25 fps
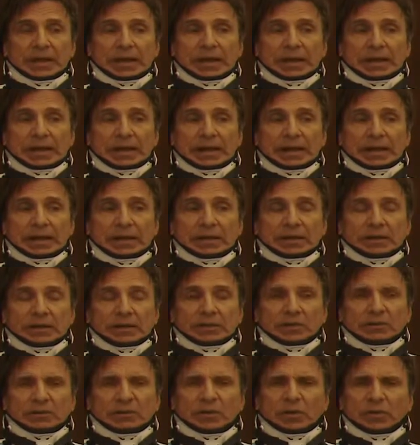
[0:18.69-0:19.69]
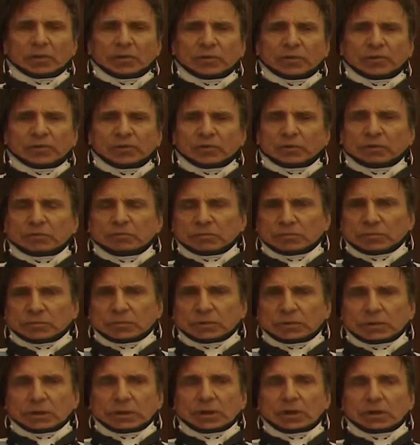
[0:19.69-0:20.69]
I noticed
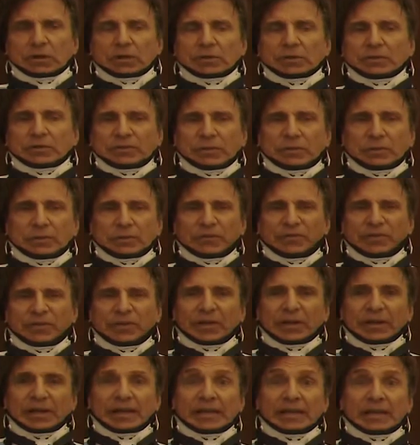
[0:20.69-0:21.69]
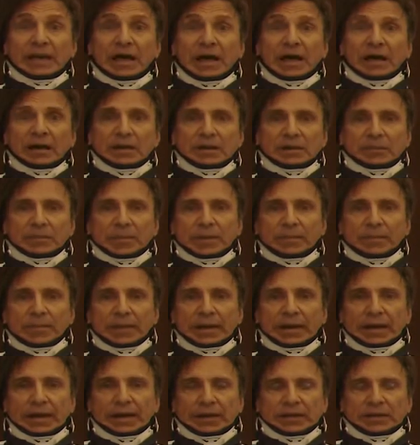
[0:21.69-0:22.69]
felt like a knot in my
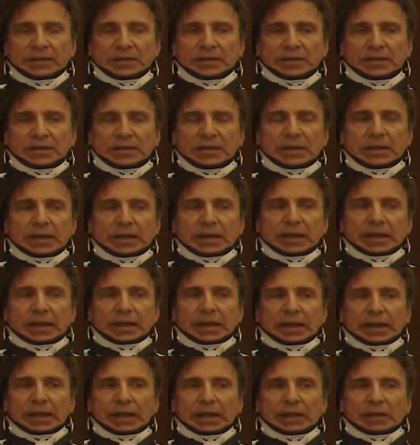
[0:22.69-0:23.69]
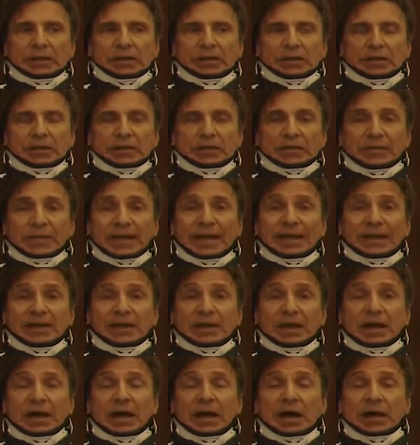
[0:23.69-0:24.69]
back. And that
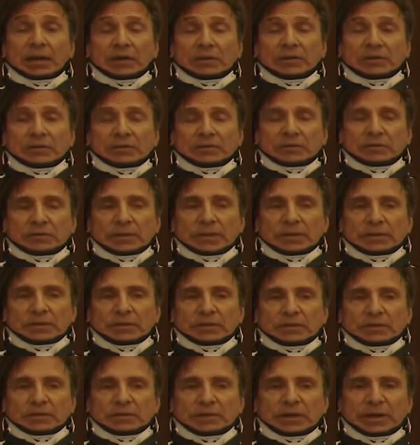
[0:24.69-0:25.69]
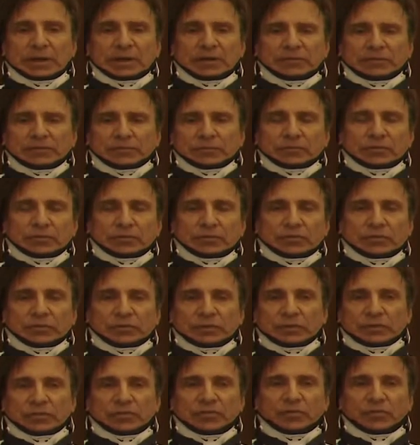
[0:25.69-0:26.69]
knot, that kind of
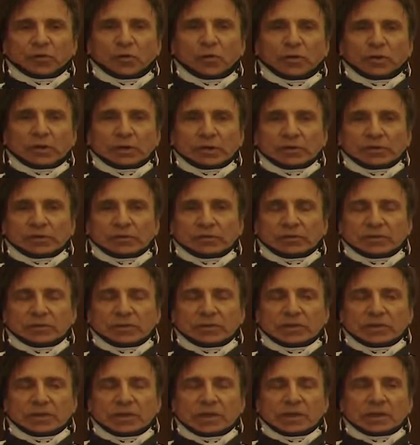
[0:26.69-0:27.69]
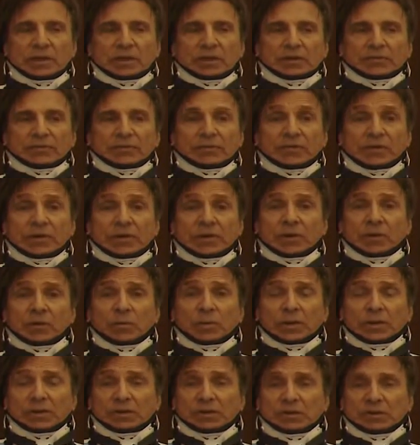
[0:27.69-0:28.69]
just soreness, very
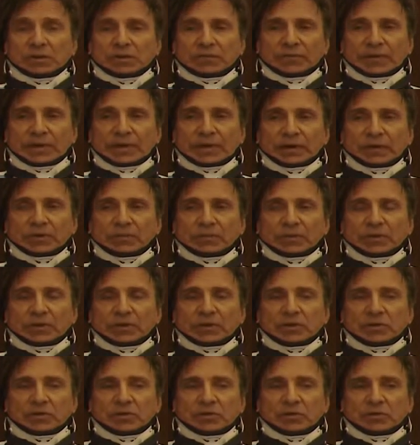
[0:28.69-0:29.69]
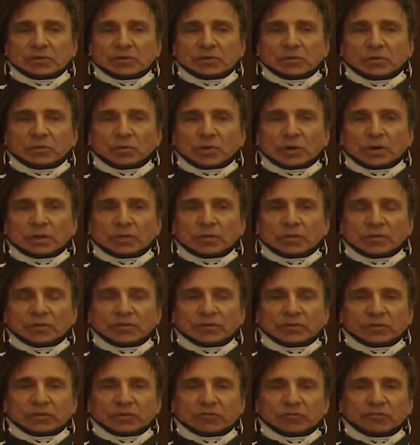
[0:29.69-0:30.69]
quickly developed into one of the
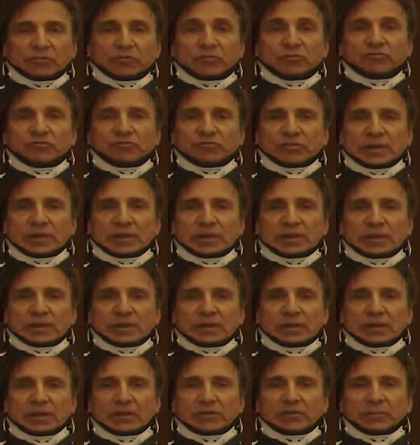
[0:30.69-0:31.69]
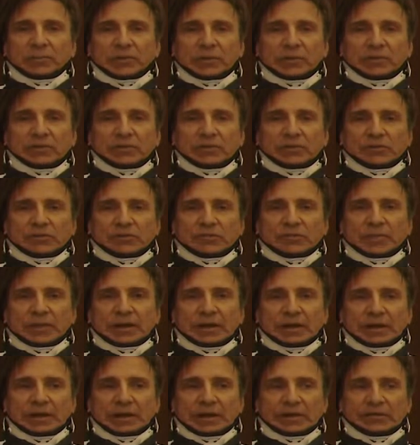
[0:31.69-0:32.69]
most excruciating experiences of my
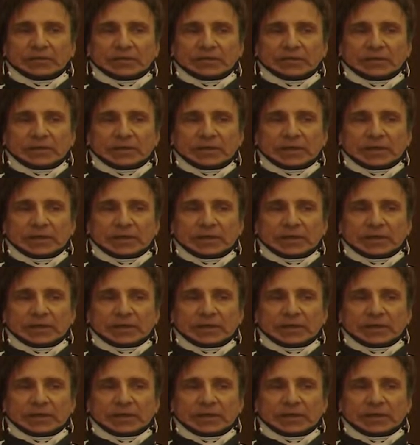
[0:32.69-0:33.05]
life.